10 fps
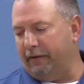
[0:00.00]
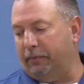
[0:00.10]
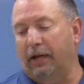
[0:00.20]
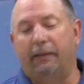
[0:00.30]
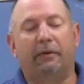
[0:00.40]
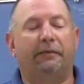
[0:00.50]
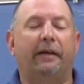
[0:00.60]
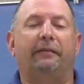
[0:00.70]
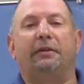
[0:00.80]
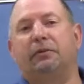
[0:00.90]
problem, or if
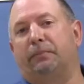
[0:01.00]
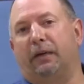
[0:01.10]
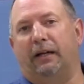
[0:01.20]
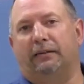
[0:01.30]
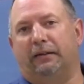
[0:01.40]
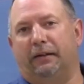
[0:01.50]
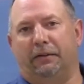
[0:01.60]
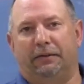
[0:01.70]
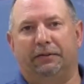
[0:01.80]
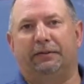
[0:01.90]
they have a new product that they
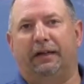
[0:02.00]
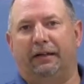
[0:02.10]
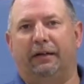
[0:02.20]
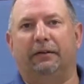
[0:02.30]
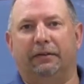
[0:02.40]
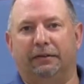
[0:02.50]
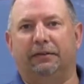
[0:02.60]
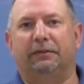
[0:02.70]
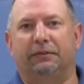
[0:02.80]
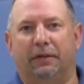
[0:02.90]
don't understand how
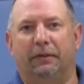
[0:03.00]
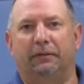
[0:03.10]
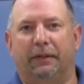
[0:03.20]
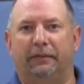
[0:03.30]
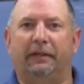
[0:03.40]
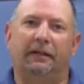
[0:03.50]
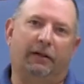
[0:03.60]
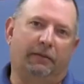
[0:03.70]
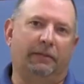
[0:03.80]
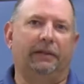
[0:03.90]
it's installed or whatever, they
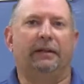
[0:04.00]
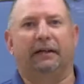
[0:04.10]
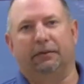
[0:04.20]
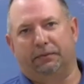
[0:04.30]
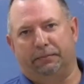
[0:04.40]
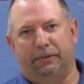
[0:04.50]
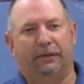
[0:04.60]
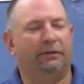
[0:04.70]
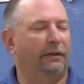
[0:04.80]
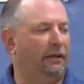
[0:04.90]
call me and I go put
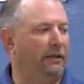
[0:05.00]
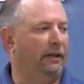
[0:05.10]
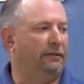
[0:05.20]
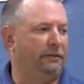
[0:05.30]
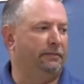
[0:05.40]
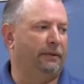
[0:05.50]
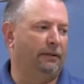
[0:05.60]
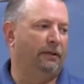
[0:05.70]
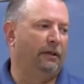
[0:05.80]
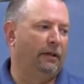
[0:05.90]
on training classes.
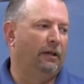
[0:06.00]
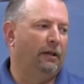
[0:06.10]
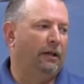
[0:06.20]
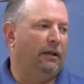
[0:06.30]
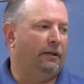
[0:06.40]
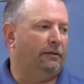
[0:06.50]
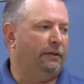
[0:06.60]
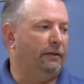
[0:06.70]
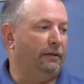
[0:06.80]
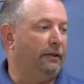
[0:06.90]
But
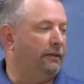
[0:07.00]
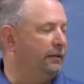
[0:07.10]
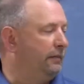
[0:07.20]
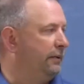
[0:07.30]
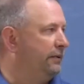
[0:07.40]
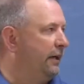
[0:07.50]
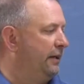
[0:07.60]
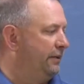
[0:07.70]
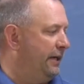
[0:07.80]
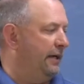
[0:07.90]
it's, you know, like I said,
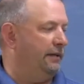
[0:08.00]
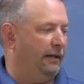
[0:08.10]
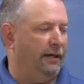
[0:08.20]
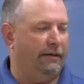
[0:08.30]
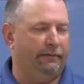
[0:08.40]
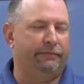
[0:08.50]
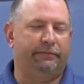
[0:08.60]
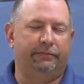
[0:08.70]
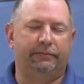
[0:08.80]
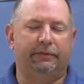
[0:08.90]
besides that,
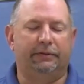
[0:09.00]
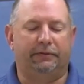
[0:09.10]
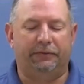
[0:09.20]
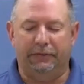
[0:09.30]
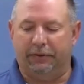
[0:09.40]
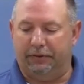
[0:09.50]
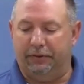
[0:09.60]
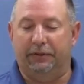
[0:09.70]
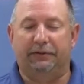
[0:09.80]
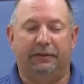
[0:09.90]
there's a few other
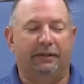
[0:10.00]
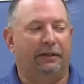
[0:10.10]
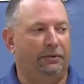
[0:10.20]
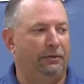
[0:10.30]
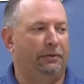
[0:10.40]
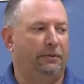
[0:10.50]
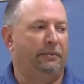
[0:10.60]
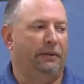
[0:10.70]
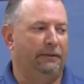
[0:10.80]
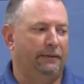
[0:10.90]
duties that they do,
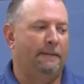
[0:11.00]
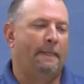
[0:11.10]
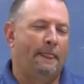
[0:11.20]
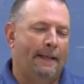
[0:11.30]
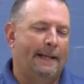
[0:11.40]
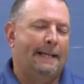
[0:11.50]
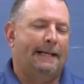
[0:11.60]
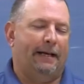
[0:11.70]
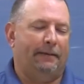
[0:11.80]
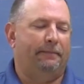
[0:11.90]
but
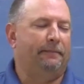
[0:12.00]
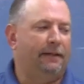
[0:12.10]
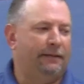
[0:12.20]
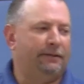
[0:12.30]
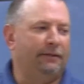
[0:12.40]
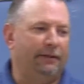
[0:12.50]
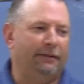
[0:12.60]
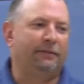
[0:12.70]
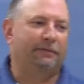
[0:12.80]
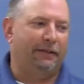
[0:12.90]
yeah, it's
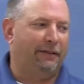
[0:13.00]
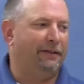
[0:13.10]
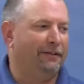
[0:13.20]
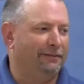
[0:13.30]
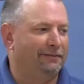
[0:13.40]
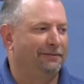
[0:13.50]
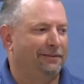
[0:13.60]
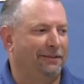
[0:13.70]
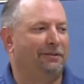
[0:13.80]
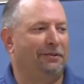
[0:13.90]

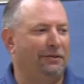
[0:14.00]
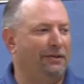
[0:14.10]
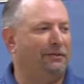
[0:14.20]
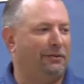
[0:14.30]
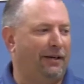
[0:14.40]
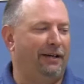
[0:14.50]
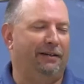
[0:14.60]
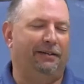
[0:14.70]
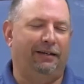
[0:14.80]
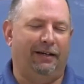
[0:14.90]
a unique
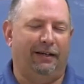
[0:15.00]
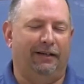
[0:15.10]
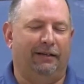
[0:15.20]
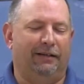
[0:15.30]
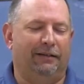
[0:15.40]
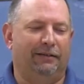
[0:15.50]
trade, and